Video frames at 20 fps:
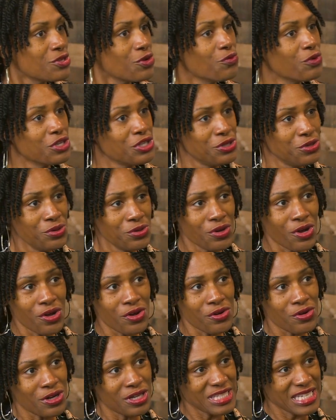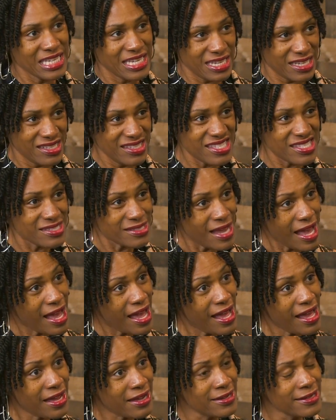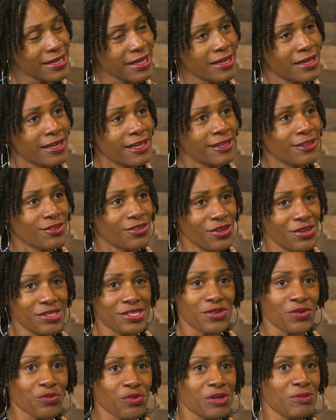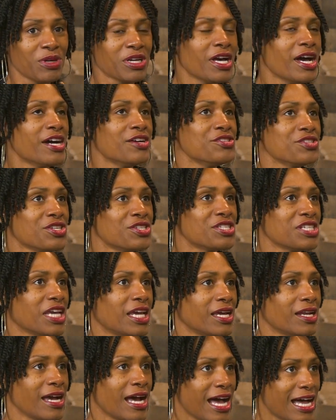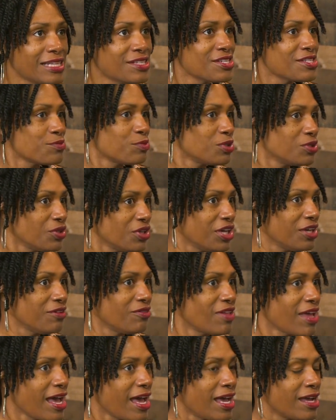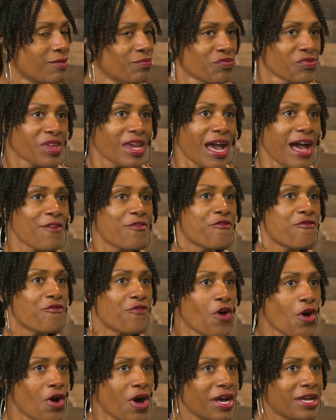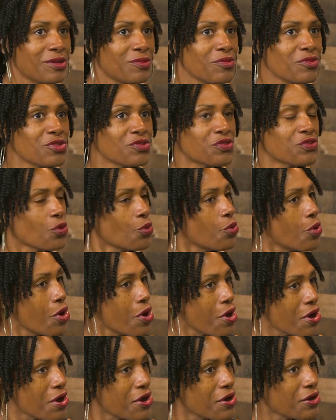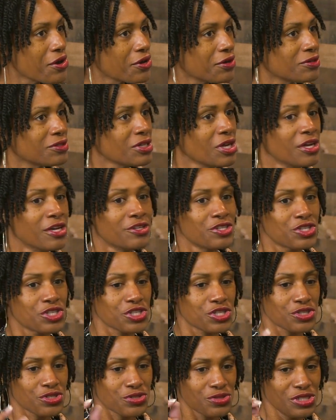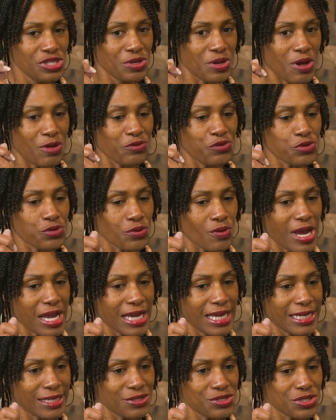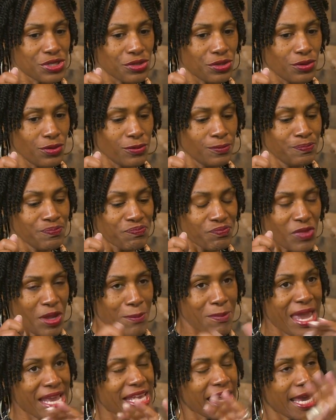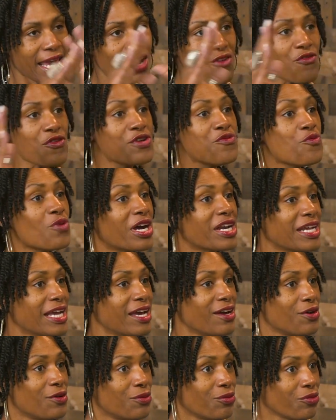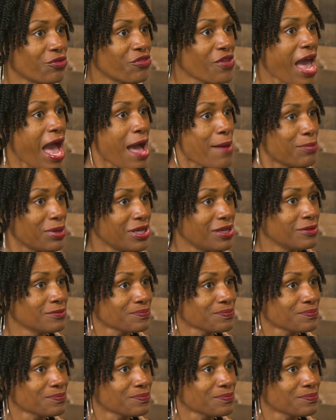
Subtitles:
So when you go against that, there's some repercussions. And I just believe that I fought so hard trying to make everyone else happy.